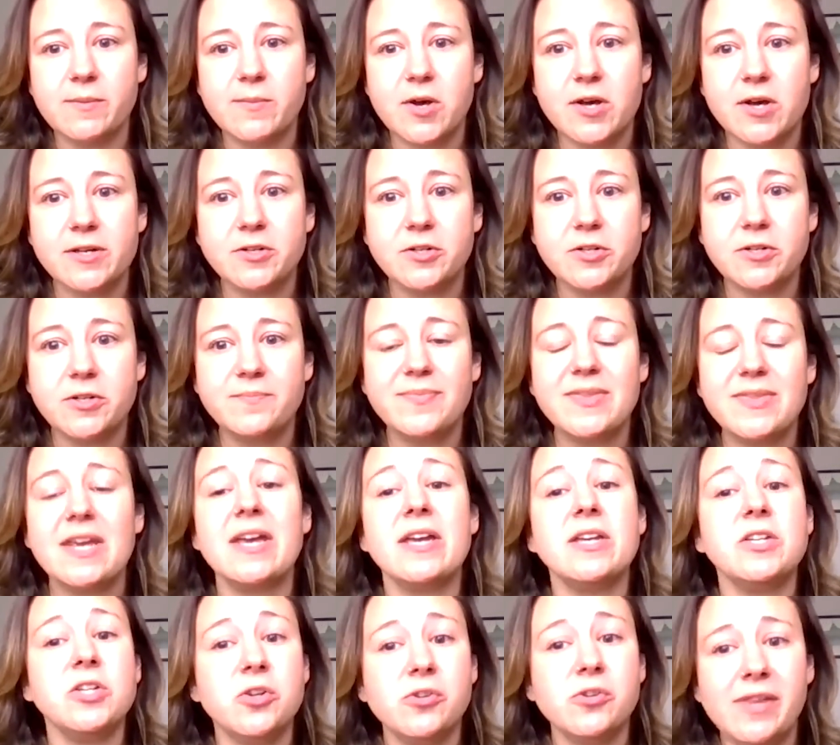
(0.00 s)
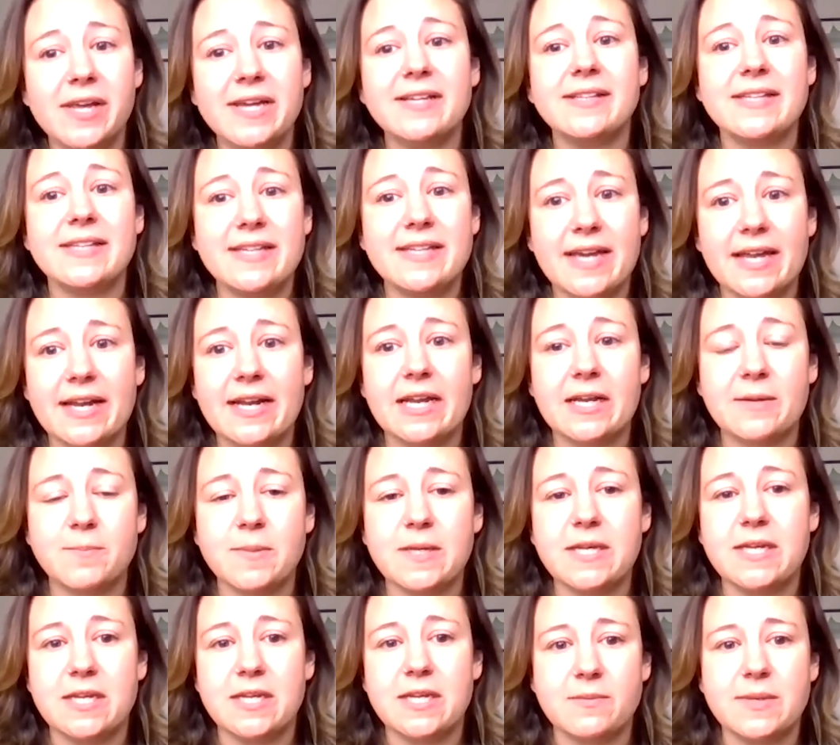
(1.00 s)
model, you're likely getting
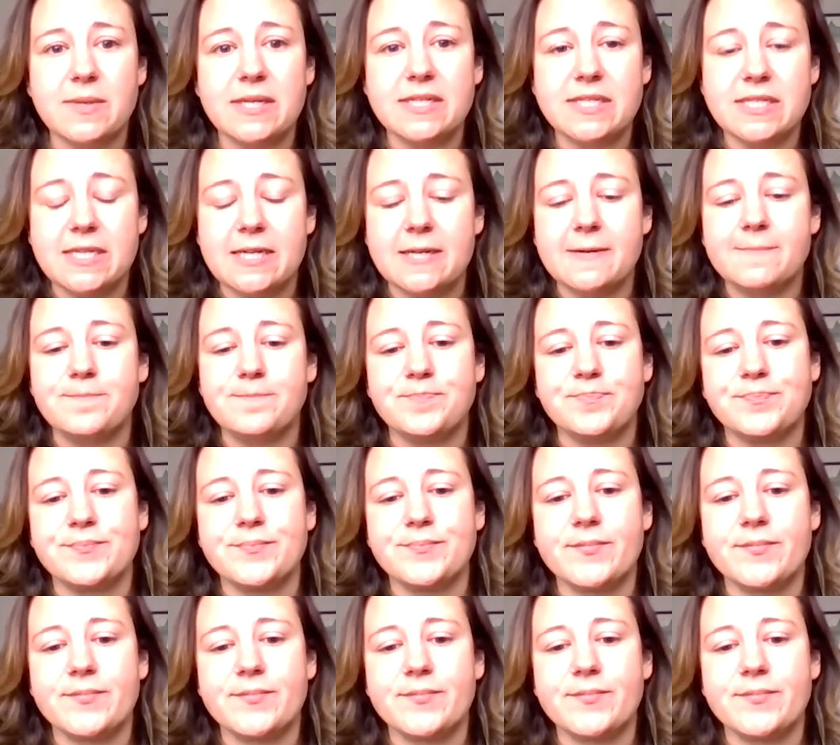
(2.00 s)
PEBT.